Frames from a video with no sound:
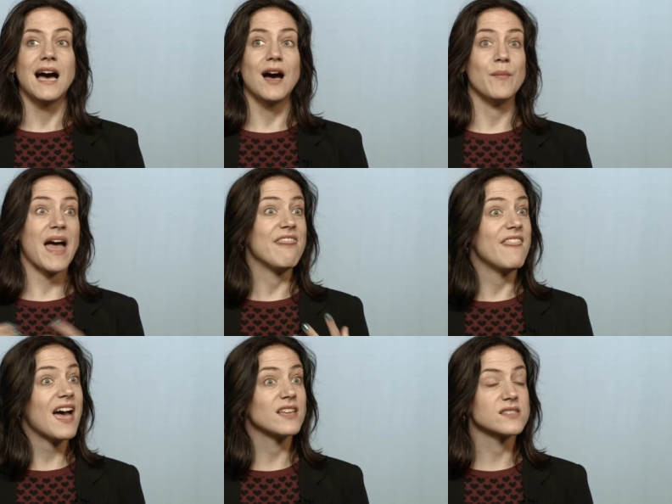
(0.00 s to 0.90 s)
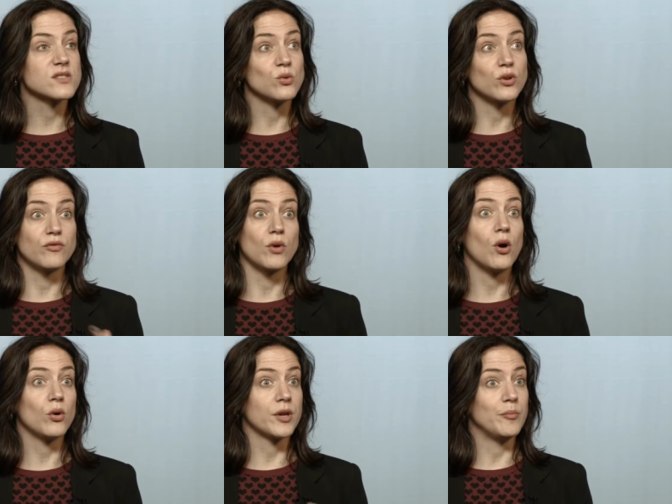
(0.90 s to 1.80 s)
Um, and that sort of
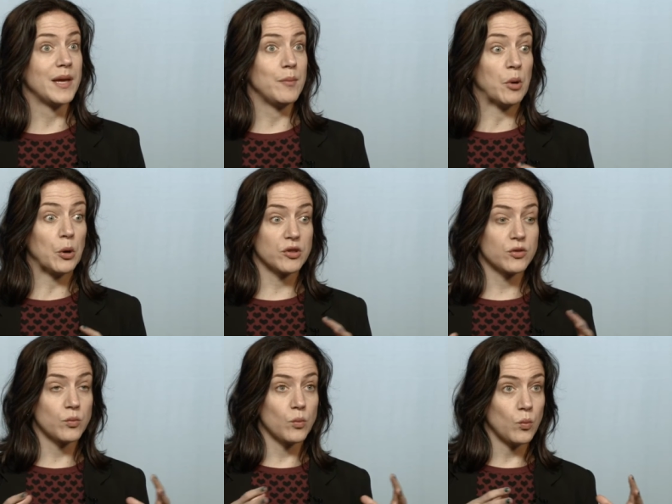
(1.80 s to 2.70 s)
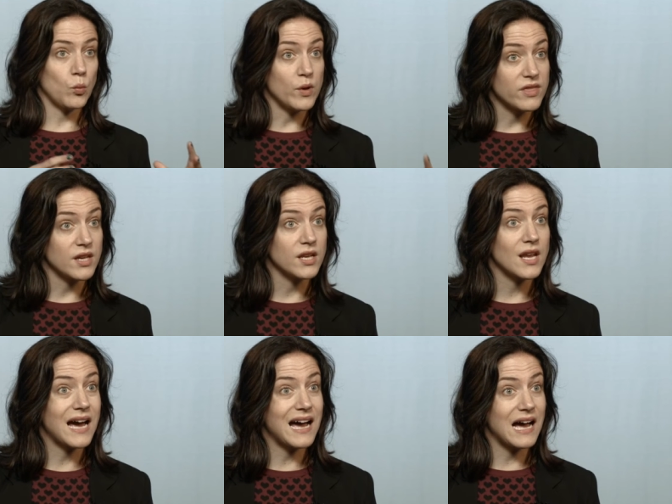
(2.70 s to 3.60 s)
role can be both
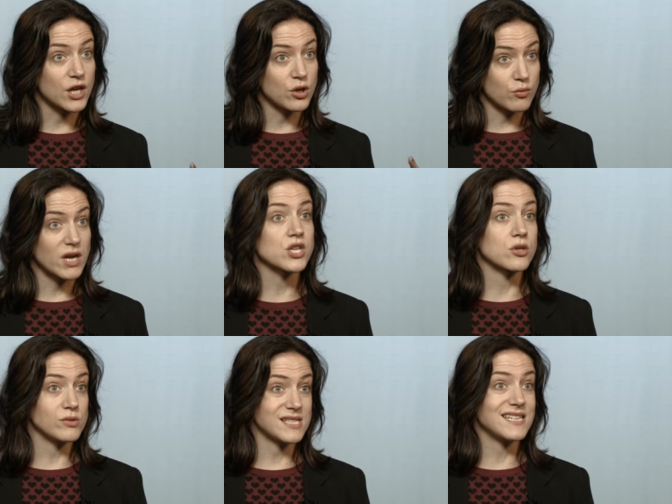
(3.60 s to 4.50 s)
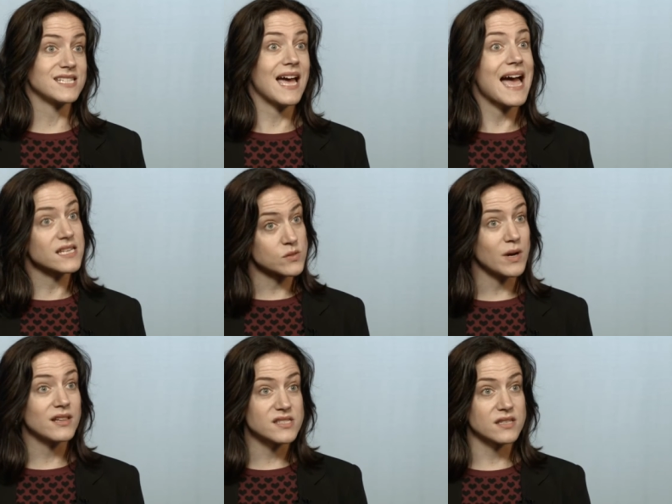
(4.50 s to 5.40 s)
within a correctional centre as
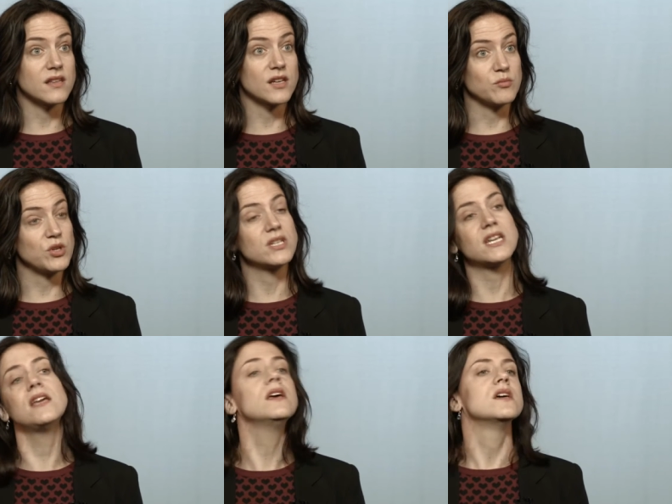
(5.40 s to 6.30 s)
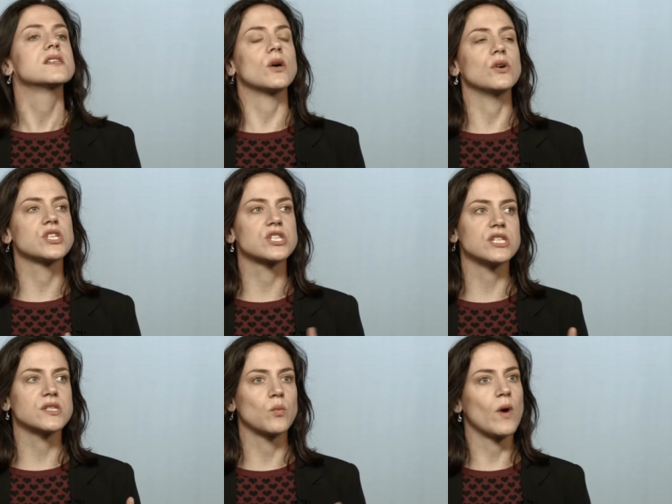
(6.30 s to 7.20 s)
well as in the community. So it's
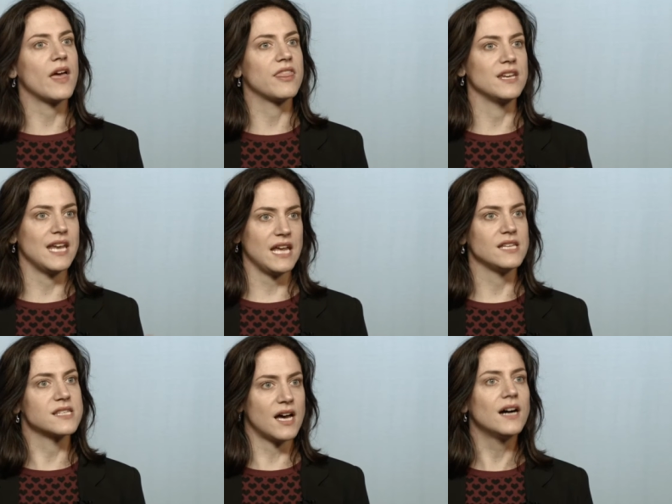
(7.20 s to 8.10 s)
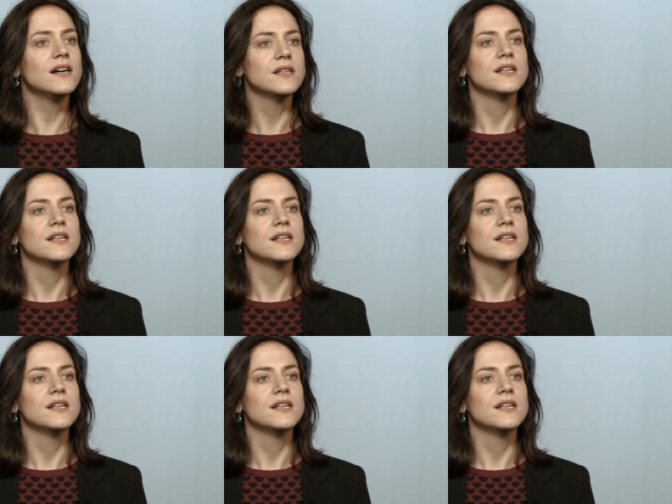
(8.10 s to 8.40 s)
just where the needs are.